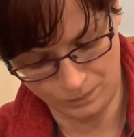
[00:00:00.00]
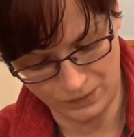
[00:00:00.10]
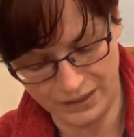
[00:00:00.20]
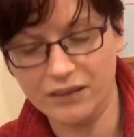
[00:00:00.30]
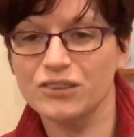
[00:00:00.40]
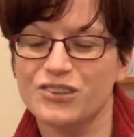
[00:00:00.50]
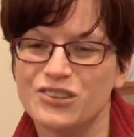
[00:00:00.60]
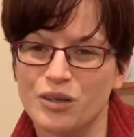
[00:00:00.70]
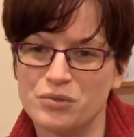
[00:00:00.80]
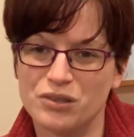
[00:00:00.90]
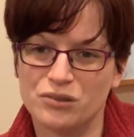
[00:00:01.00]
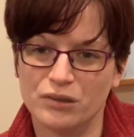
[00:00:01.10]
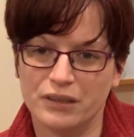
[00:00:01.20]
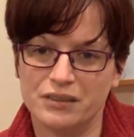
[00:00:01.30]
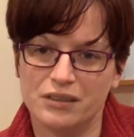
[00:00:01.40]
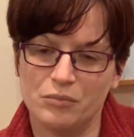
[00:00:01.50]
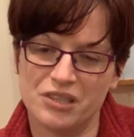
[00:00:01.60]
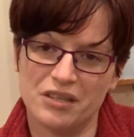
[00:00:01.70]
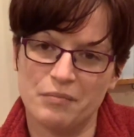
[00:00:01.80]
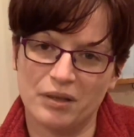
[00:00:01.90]
it also stops her struggling too
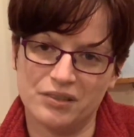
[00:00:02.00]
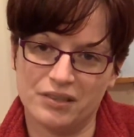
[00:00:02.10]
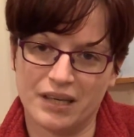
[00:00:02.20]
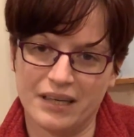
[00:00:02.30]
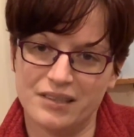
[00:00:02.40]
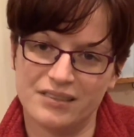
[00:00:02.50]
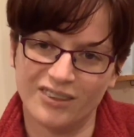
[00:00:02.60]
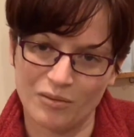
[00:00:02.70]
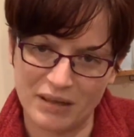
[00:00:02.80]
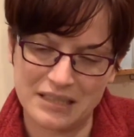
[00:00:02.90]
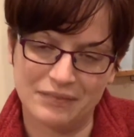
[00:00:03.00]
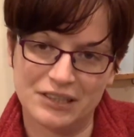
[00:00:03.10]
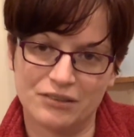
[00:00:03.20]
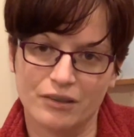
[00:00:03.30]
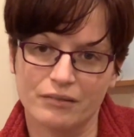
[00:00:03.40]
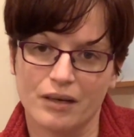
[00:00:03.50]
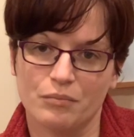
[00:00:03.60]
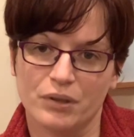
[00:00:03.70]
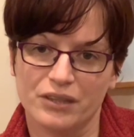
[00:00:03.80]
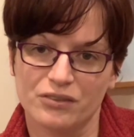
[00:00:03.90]
much. In a Monster case, she's not a massively strong rat,
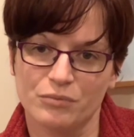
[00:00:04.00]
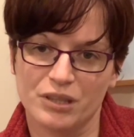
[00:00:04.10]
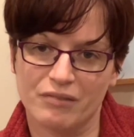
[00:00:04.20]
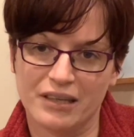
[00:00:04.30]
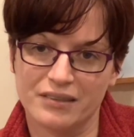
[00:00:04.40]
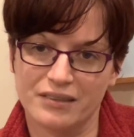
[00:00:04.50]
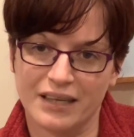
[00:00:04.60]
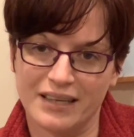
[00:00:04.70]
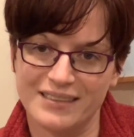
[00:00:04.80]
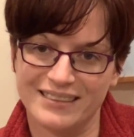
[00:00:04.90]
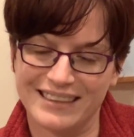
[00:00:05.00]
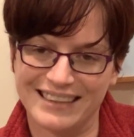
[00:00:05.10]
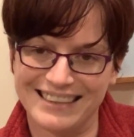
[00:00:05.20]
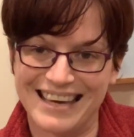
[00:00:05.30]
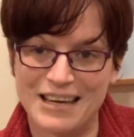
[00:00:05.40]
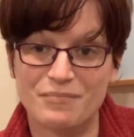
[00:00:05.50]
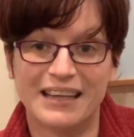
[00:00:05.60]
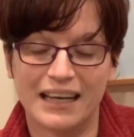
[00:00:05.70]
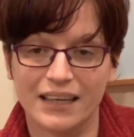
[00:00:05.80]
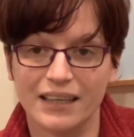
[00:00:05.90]
but in some other rats' case
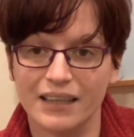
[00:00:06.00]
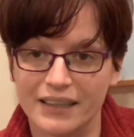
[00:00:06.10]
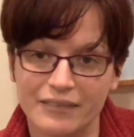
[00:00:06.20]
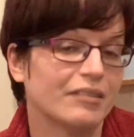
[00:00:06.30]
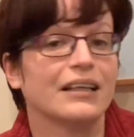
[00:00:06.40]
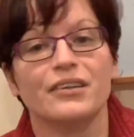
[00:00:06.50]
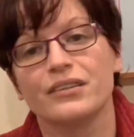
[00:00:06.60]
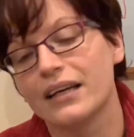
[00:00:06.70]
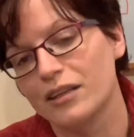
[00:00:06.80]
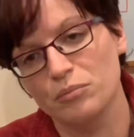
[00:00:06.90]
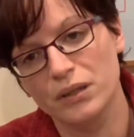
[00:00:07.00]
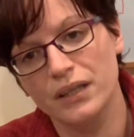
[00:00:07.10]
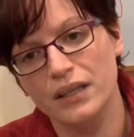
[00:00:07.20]
they are, and it really does help.